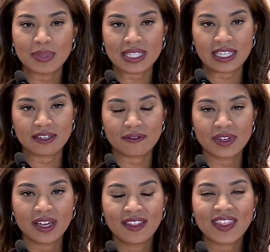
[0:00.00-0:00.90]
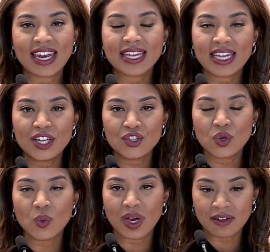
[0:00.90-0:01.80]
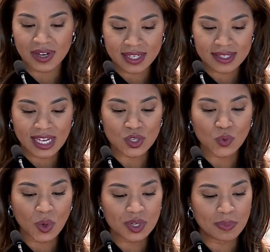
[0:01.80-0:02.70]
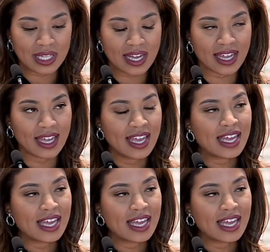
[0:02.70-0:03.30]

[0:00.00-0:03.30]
believe that each one of us has a role to play